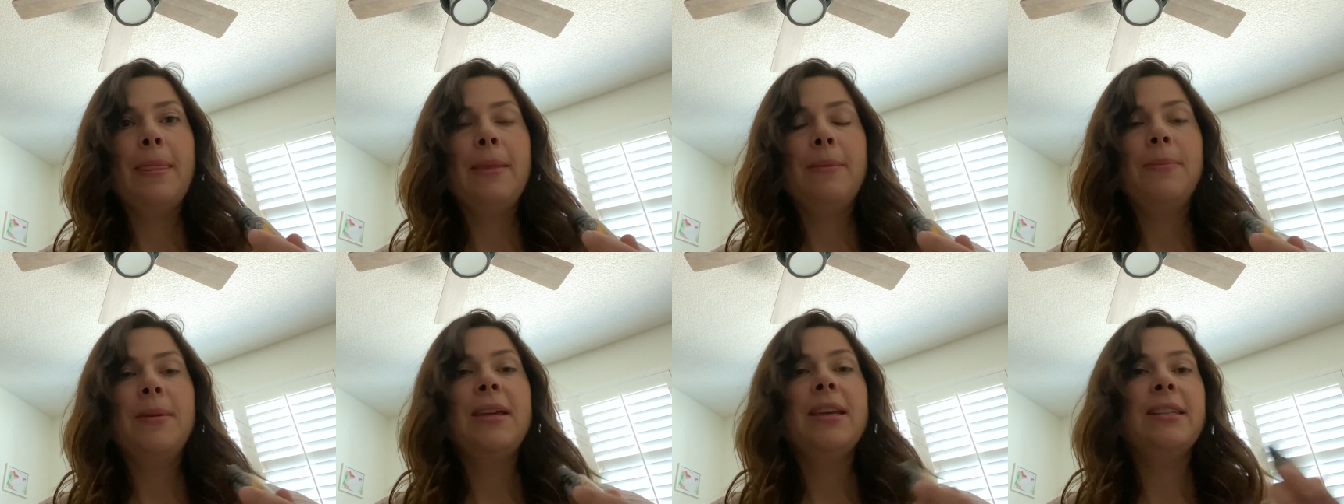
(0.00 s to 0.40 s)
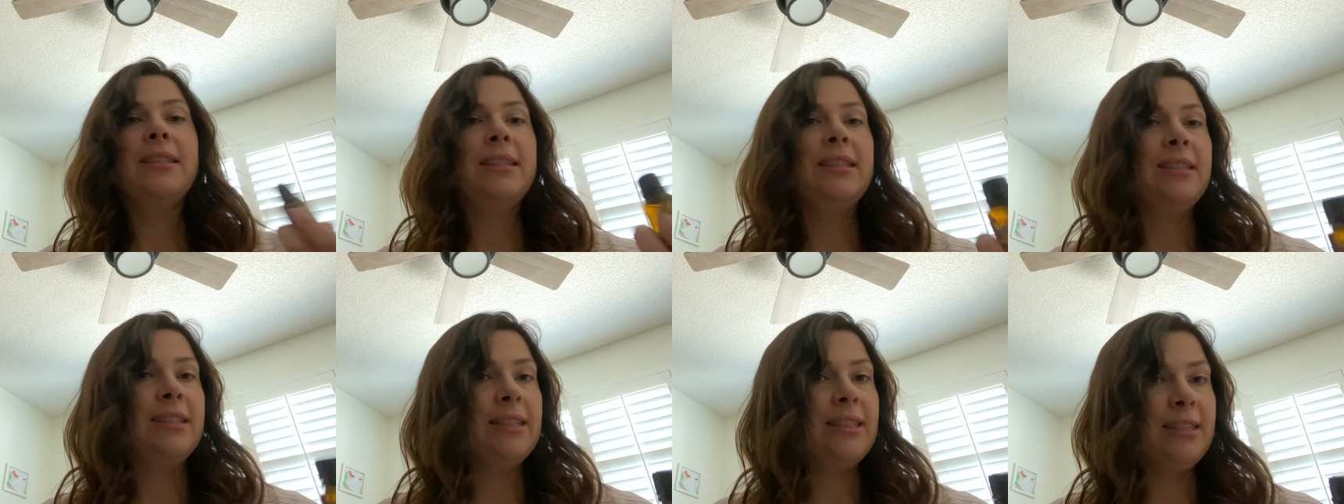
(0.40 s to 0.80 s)
because
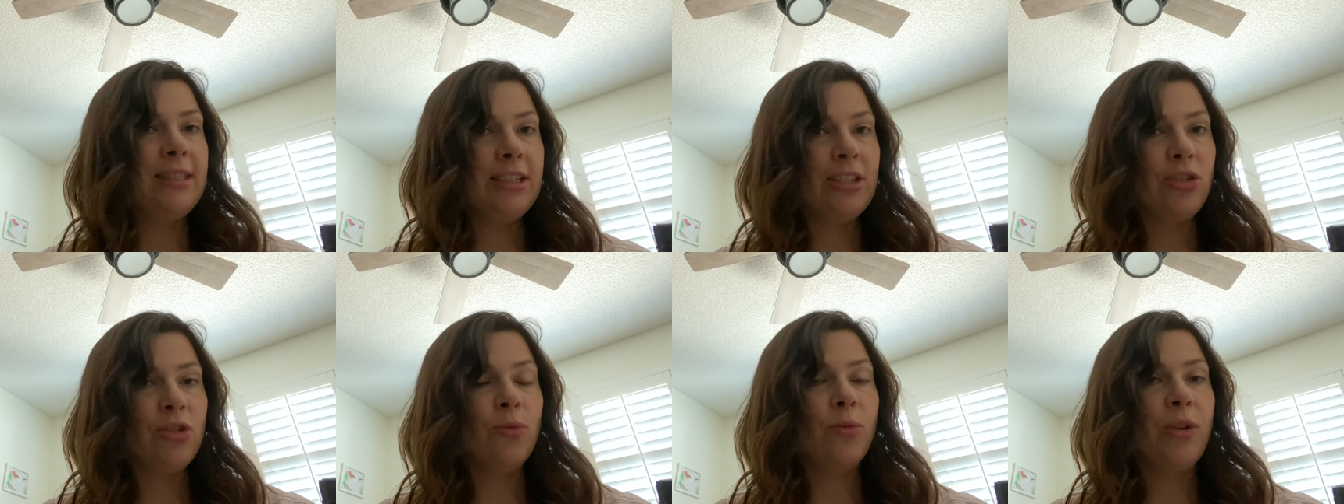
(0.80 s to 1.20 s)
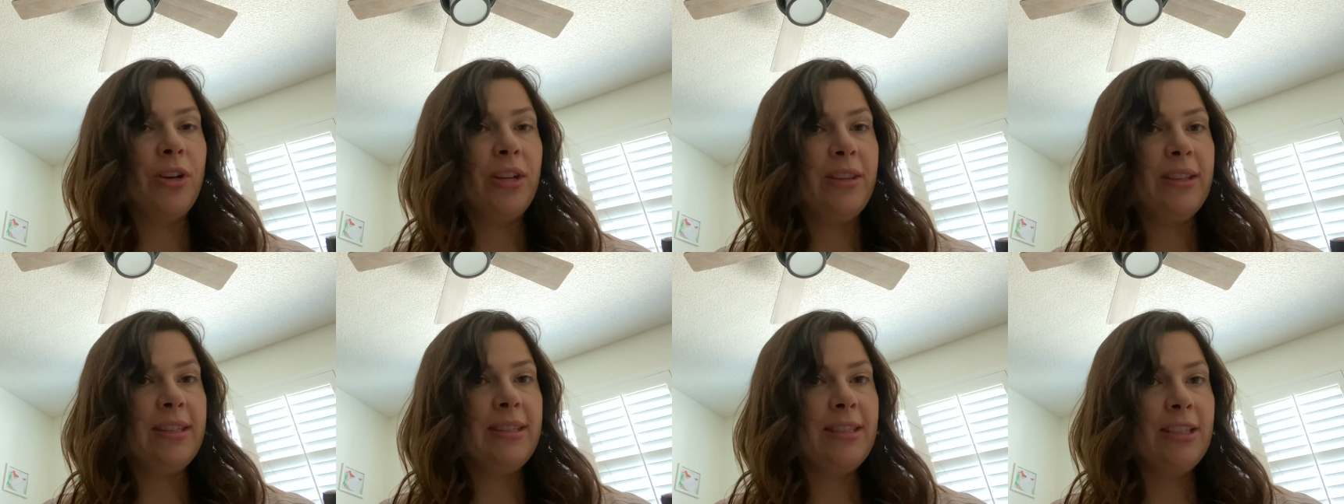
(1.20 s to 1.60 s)
it's the cit- one of
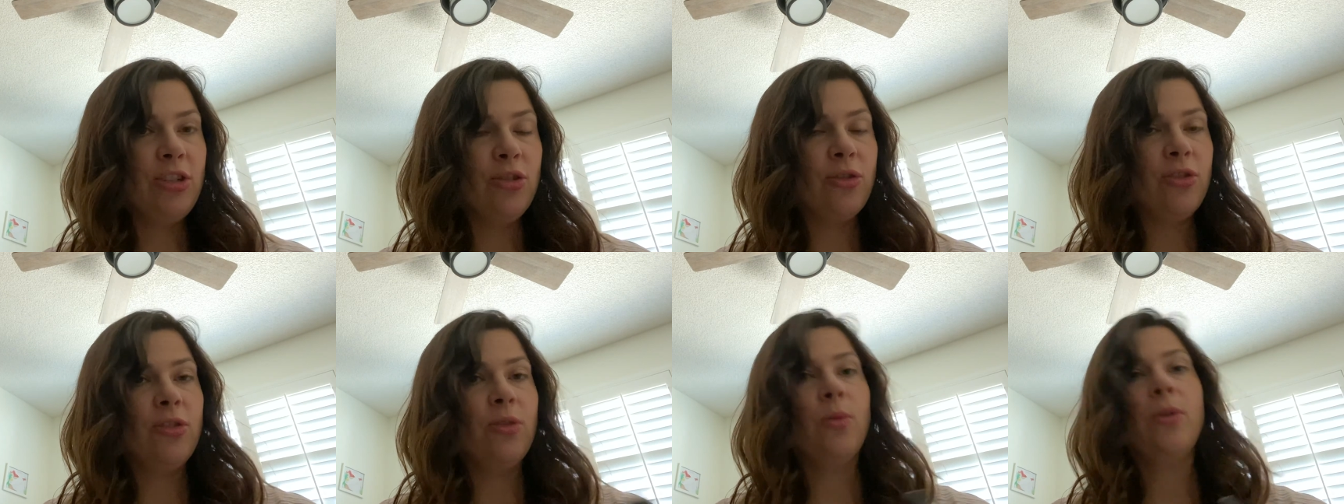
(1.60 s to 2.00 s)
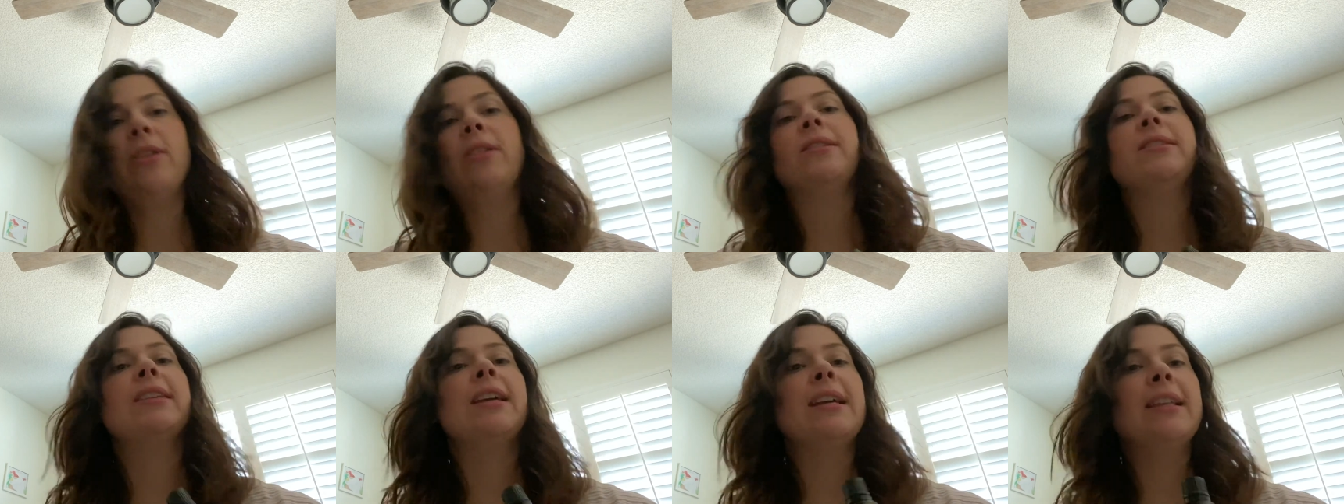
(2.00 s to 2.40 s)
the citrus
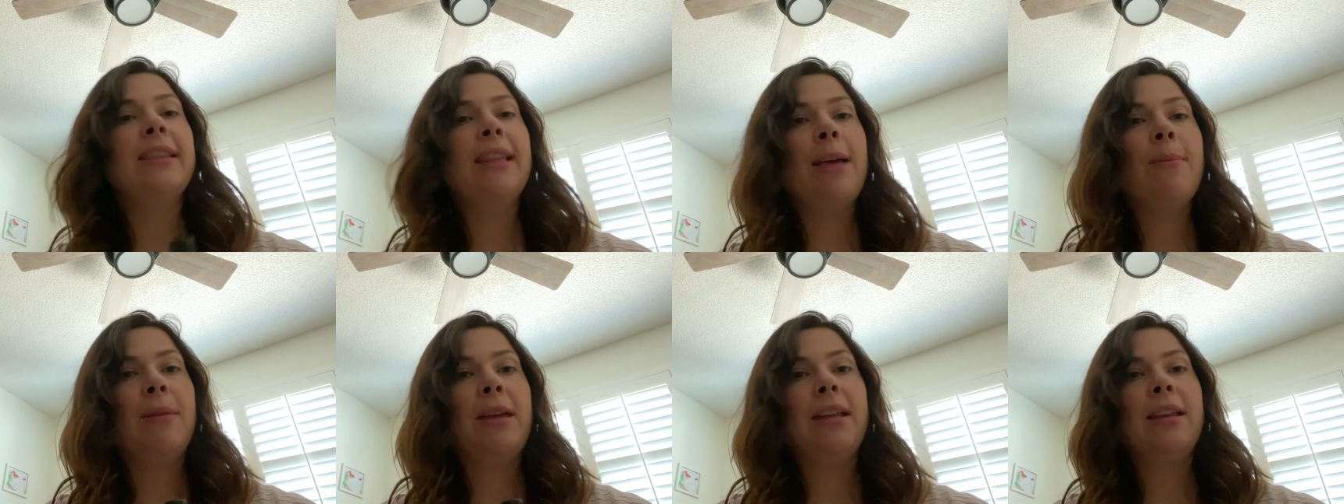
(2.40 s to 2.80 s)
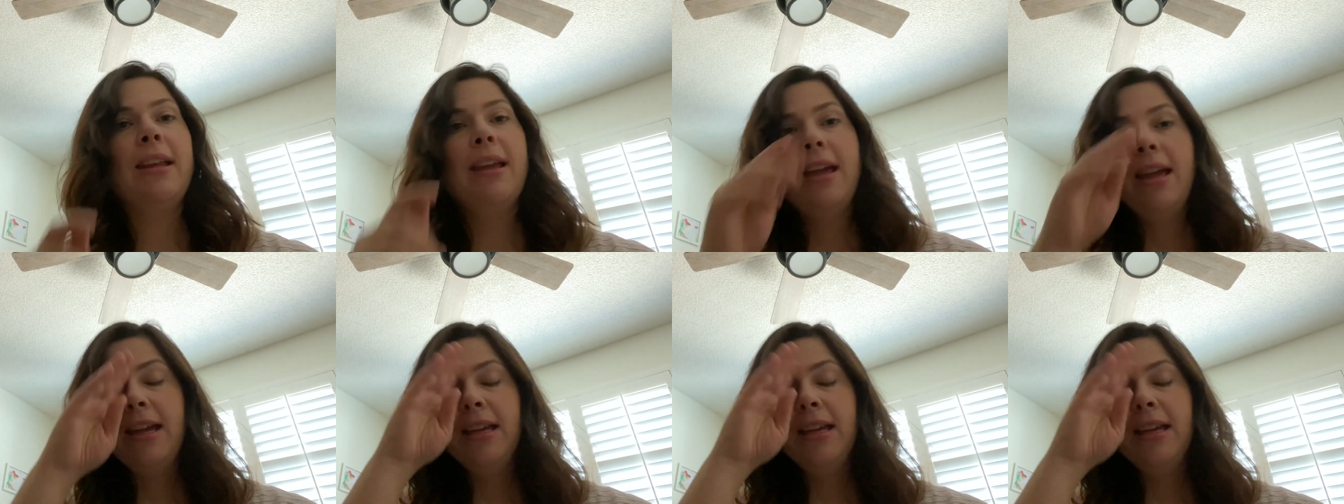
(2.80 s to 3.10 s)
oils like lemon.